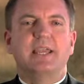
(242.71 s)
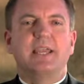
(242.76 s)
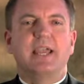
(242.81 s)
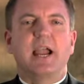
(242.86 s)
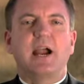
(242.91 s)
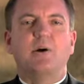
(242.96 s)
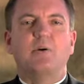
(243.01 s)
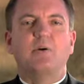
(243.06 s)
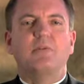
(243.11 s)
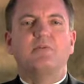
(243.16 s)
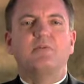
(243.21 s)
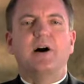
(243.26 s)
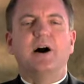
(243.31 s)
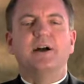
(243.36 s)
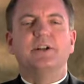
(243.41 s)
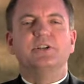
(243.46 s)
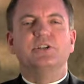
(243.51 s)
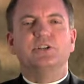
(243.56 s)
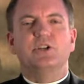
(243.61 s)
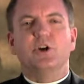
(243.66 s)

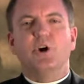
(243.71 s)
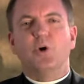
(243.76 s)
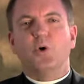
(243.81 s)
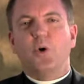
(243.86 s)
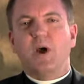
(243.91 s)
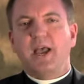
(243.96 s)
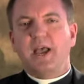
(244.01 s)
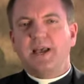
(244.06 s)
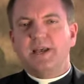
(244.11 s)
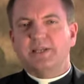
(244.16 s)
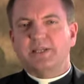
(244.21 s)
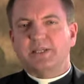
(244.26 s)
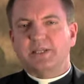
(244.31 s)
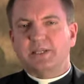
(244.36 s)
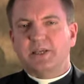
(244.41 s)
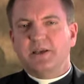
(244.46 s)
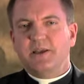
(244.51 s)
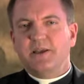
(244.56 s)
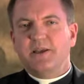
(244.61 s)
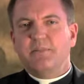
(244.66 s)

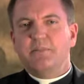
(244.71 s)
Caravaggio-esque